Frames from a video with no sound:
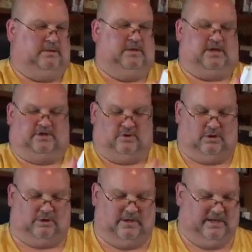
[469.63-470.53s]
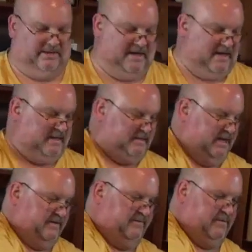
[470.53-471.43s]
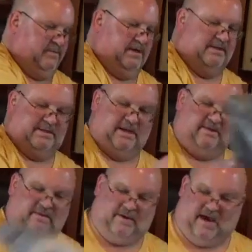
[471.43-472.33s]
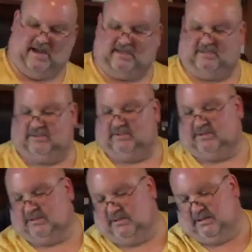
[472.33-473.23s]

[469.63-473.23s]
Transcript: controller, and that is it for what is in the box.